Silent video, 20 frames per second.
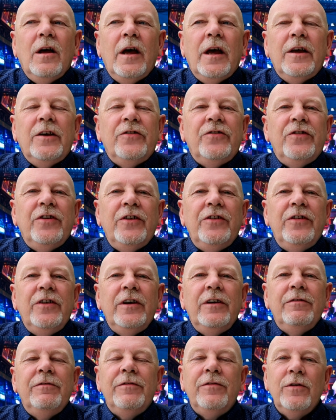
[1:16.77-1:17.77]
a
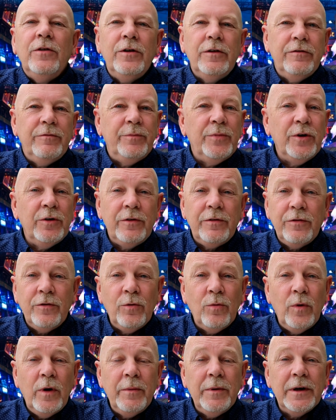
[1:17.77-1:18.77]
city full of beautiful
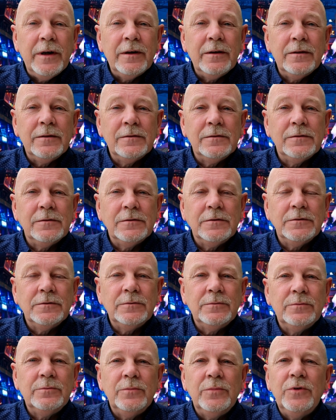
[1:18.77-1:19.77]
women,
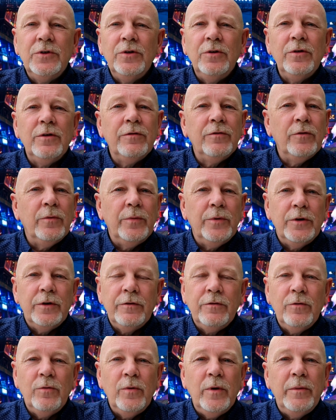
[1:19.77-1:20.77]
beautiful
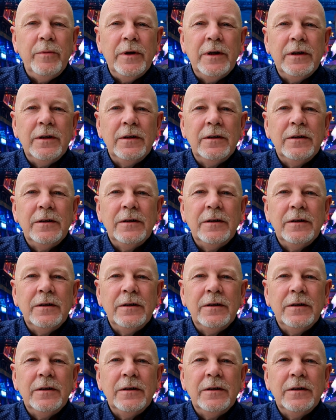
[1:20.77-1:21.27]
women,